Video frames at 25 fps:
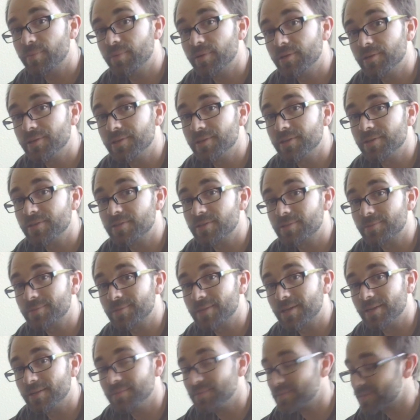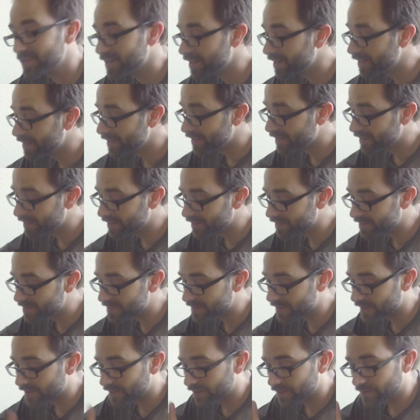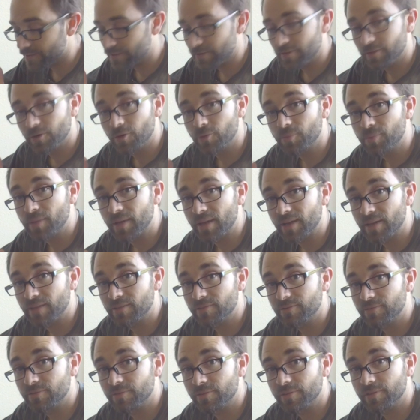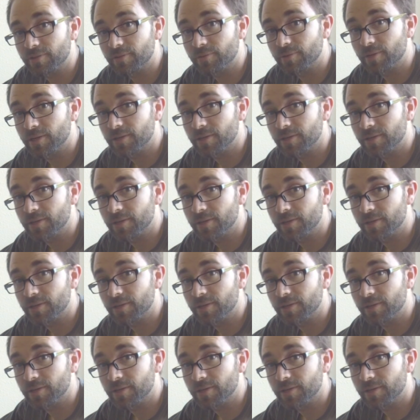I put in there sometimes is the notepad for the